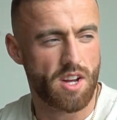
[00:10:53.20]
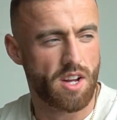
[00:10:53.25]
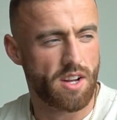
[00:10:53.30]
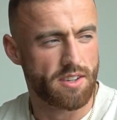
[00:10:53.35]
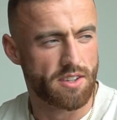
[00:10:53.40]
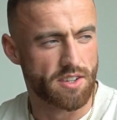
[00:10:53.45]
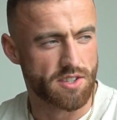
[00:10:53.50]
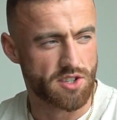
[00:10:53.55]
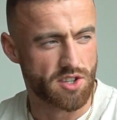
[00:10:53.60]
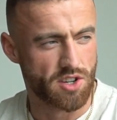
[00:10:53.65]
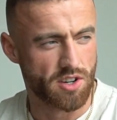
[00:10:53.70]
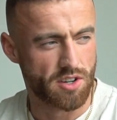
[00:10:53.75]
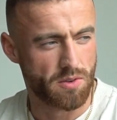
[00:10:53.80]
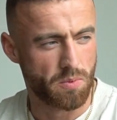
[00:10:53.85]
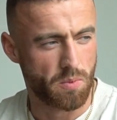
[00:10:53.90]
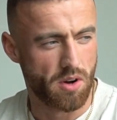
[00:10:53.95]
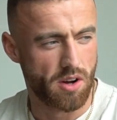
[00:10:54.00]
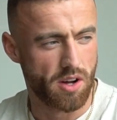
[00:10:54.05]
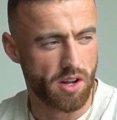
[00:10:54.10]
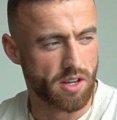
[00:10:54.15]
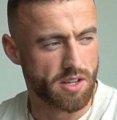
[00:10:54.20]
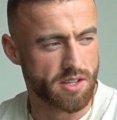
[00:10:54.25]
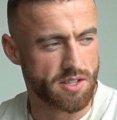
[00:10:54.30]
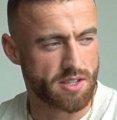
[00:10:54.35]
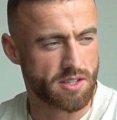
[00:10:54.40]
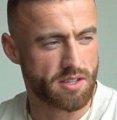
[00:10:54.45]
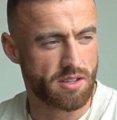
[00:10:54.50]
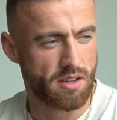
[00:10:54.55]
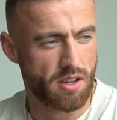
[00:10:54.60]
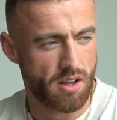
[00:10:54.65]
Dessert
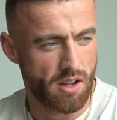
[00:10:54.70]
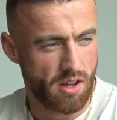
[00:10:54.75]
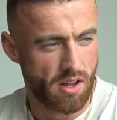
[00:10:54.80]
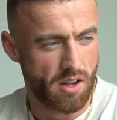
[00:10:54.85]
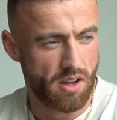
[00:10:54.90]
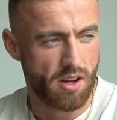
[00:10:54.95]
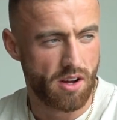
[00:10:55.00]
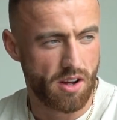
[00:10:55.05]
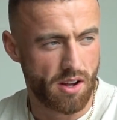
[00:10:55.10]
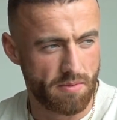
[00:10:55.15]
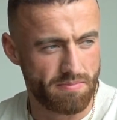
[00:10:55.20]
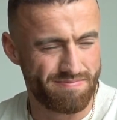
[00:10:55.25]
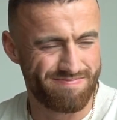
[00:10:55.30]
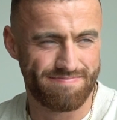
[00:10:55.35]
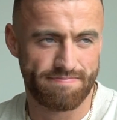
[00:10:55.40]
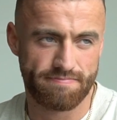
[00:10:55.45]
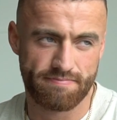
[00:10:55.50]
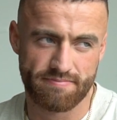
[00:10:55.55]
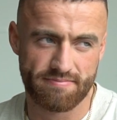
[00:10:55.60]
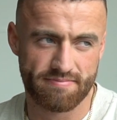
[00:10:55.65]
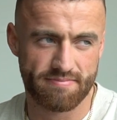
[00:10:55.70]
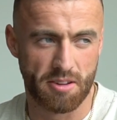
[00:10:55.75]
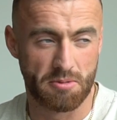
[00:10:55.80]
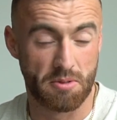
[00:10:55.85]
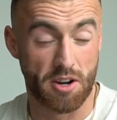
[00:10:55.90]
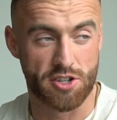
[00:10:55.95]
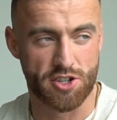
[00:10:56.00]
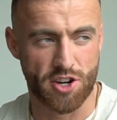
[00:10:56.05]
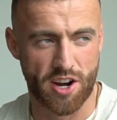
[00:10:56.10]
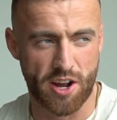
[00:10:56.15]
wise, I'm
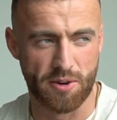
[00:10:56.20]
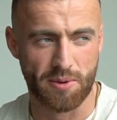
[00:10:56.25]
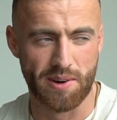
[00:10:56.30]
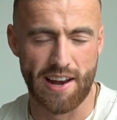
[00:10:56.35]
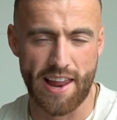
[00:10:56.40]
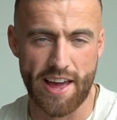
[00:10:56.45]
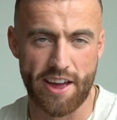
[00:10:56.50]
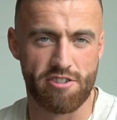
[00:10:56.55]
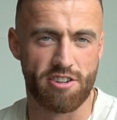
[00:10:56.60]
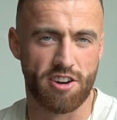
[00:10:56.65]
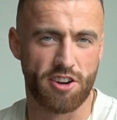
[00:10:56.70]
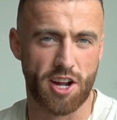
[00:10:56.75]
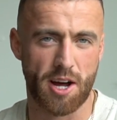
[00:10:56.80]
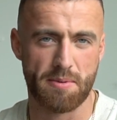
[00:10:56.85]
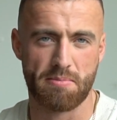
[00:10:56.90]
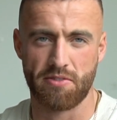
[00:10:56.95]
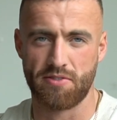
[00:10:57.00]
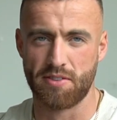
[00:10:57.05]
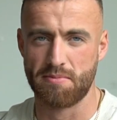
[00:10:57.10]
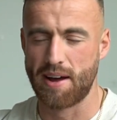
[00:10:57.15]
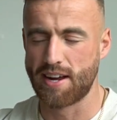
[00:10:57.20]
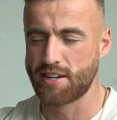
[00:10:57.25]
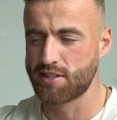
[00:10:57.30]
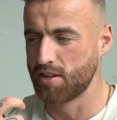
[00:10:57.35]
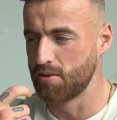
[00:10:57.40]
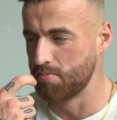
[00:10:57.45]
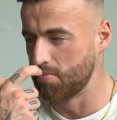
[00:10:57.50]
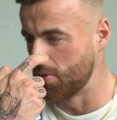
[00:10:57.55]
not sure how I would layer on top of the Mexican,